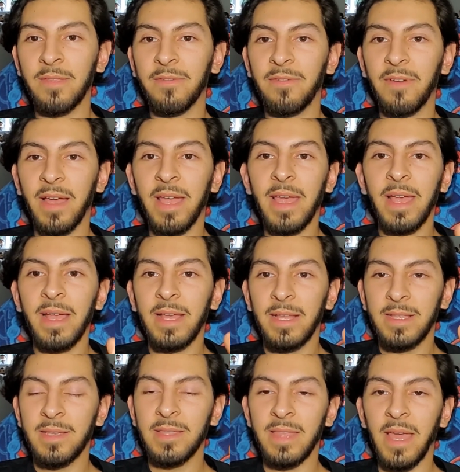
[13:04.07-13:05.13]
fight
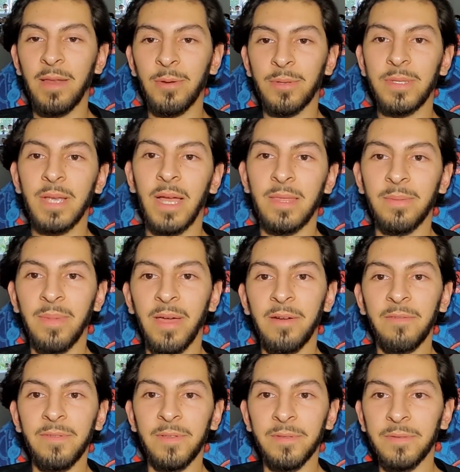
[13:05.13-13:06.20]
to Thanos on the
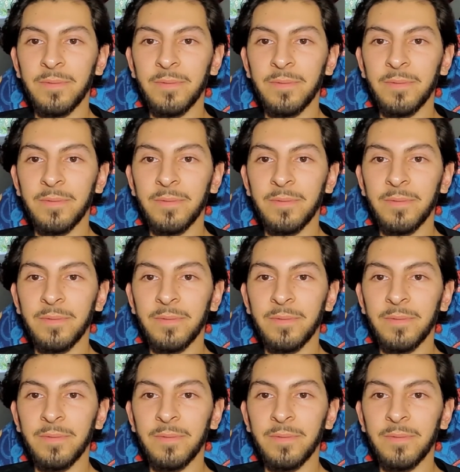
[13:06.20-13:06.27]
battlefield.